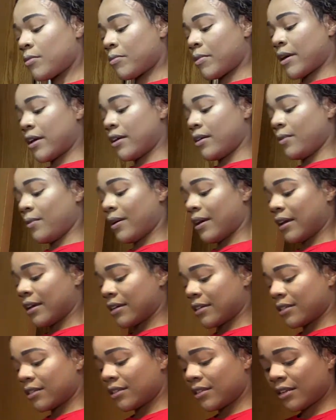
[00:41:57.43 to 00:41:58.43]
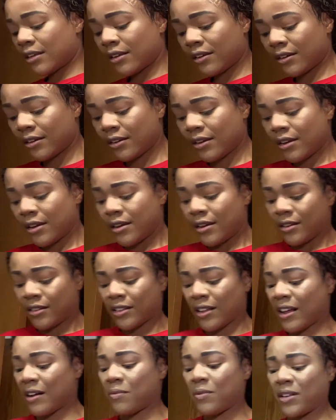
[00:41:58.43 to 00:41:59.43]
But anyways,
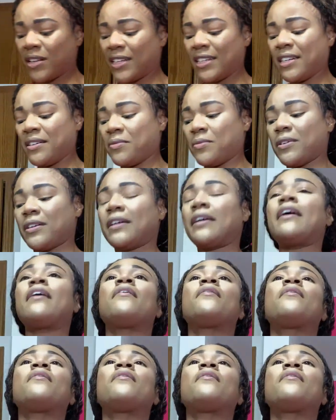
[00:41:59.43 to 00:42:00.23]
so I really didn't want